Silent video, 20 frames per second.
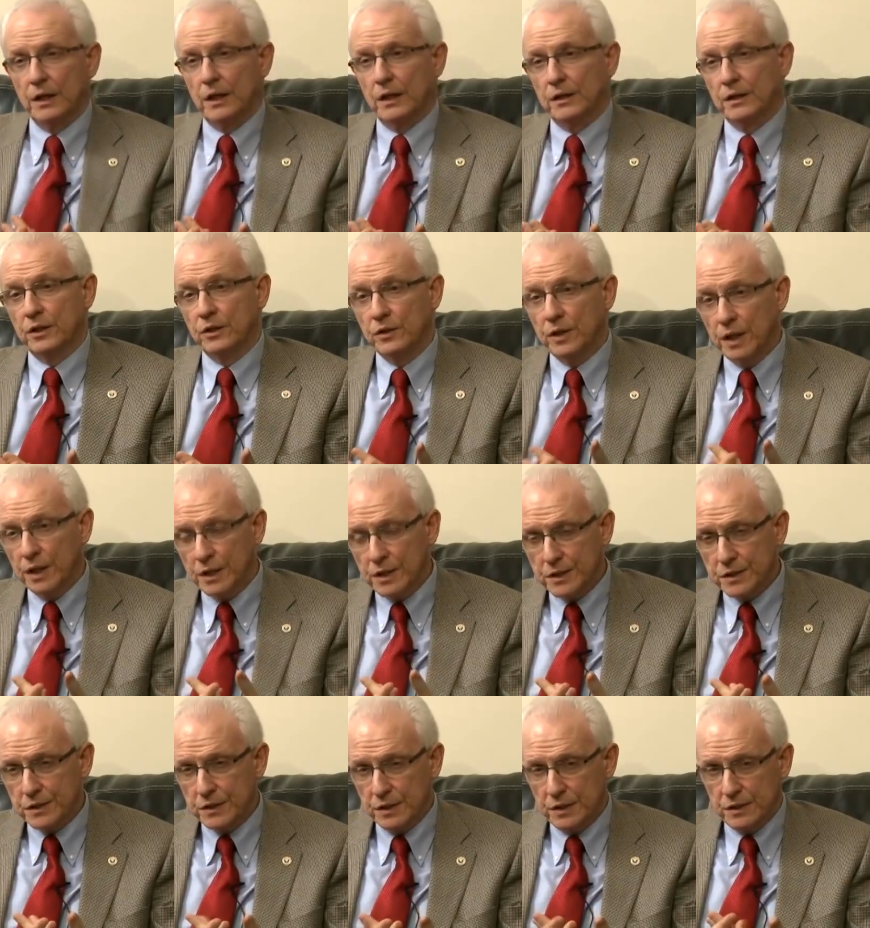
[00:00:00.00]
And the United
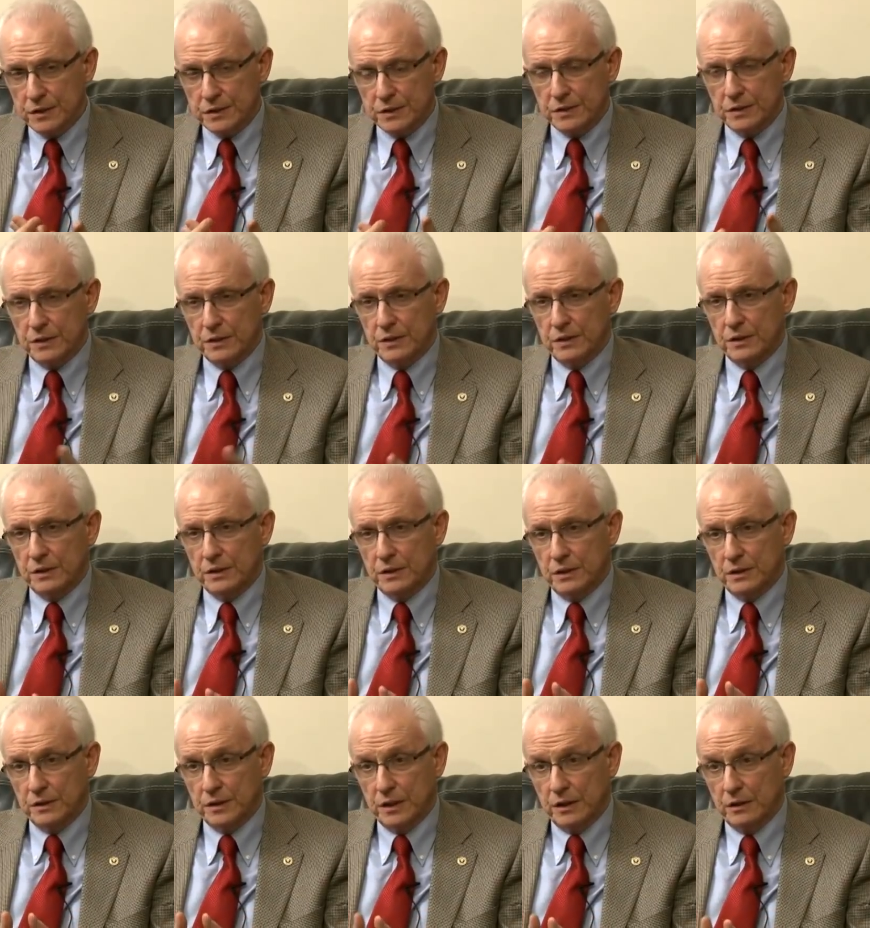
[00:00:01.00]
States,
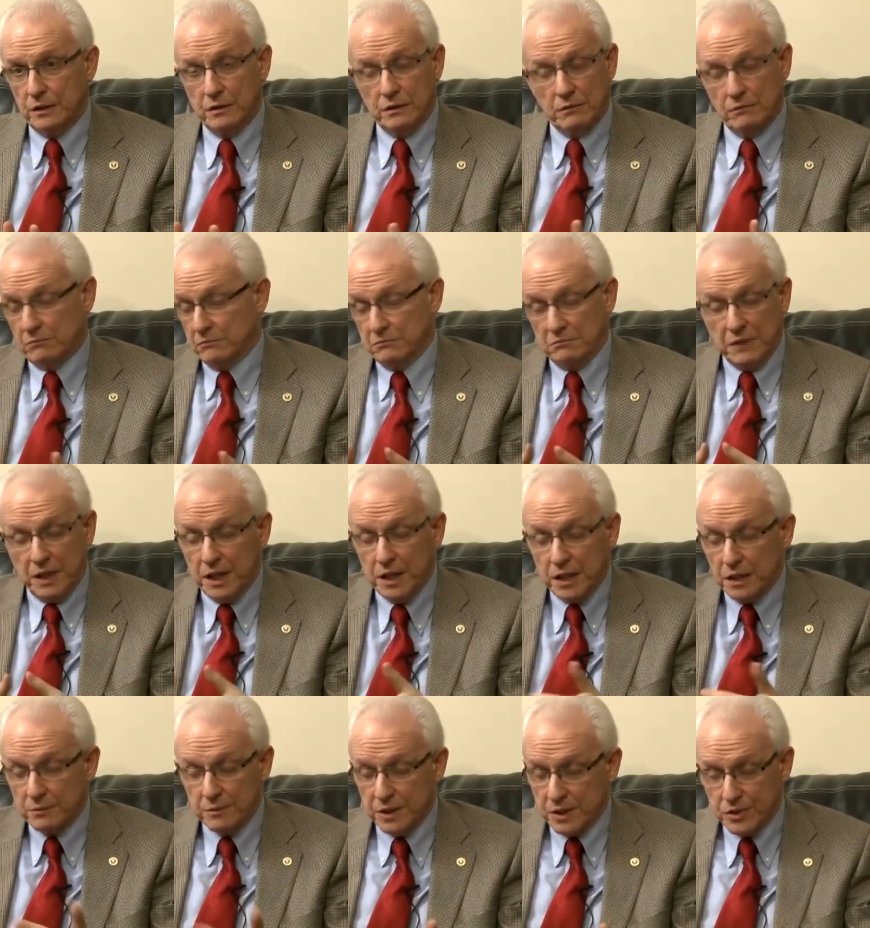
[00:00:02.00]
uh, the,
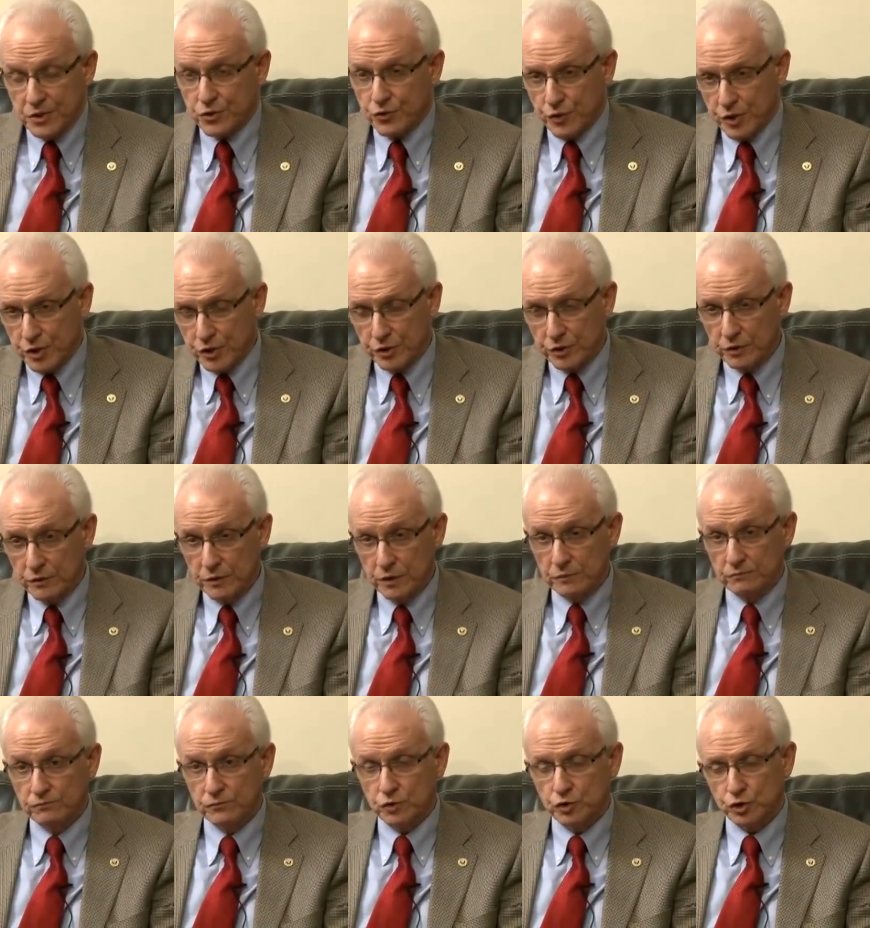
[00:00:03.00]
any administration,
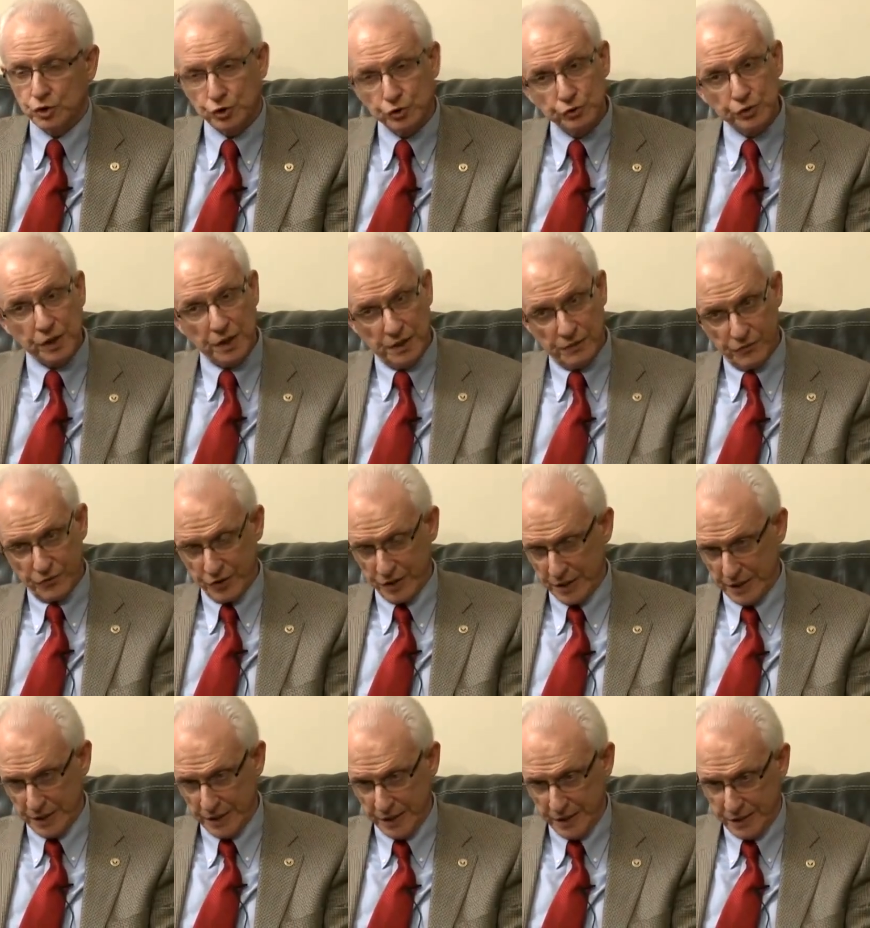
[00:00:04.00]
should have
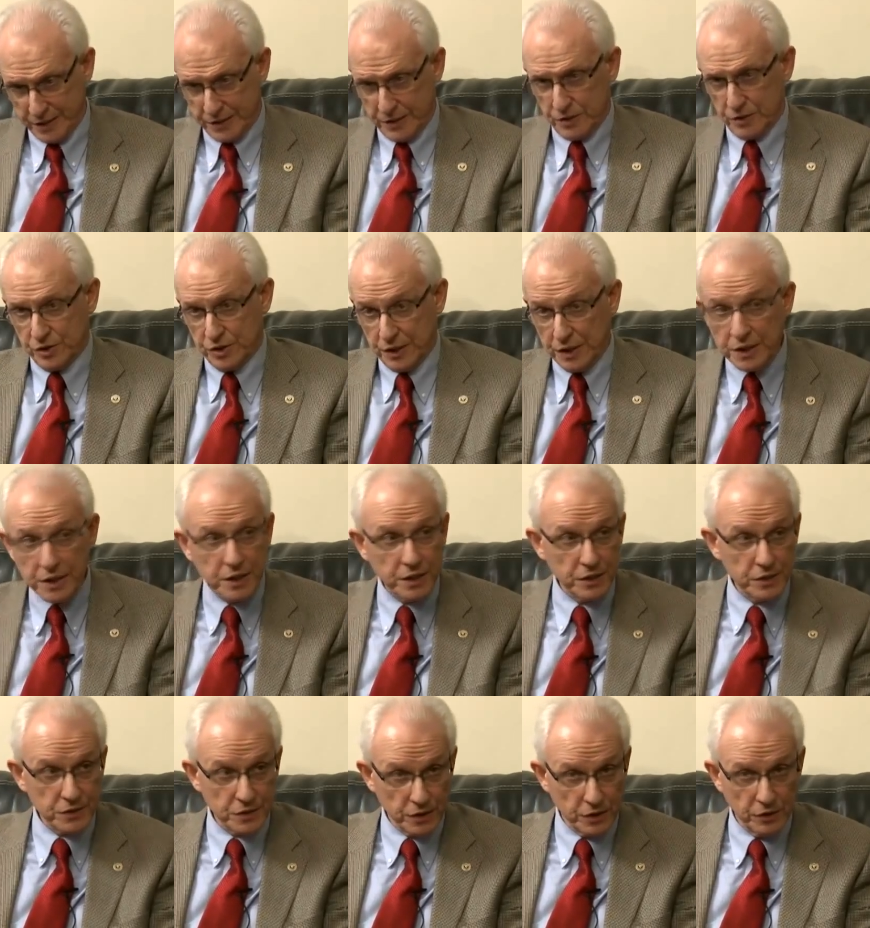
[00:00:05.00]
realized 10
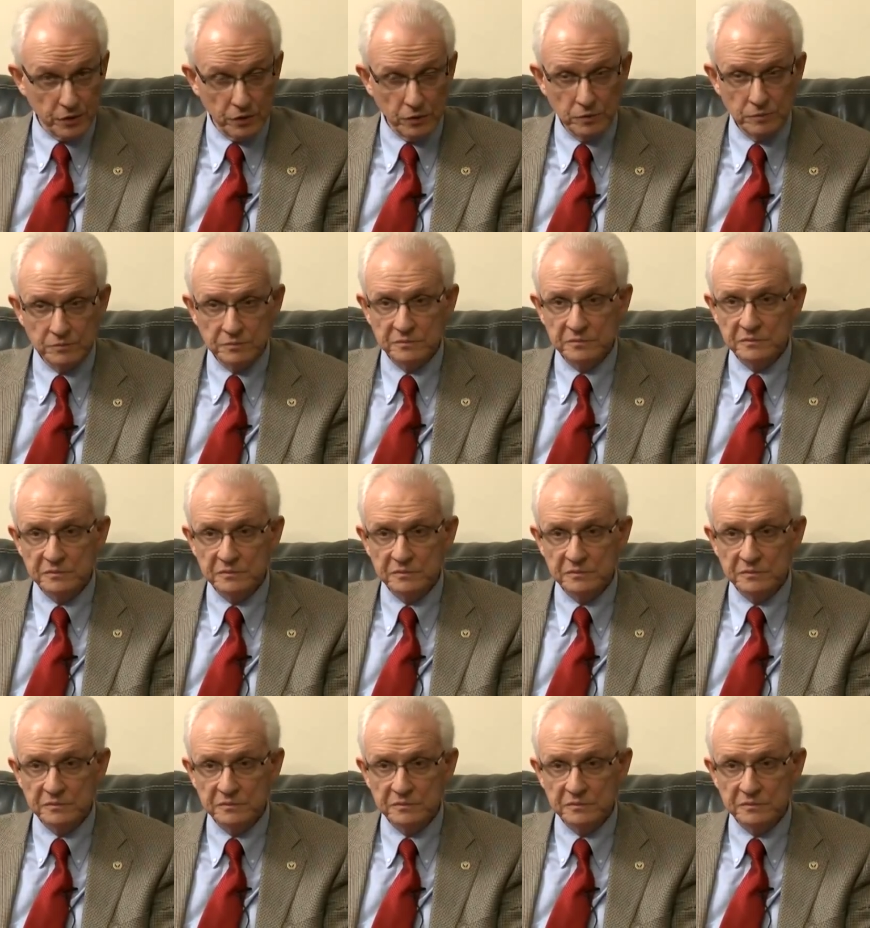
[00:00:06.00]
years ago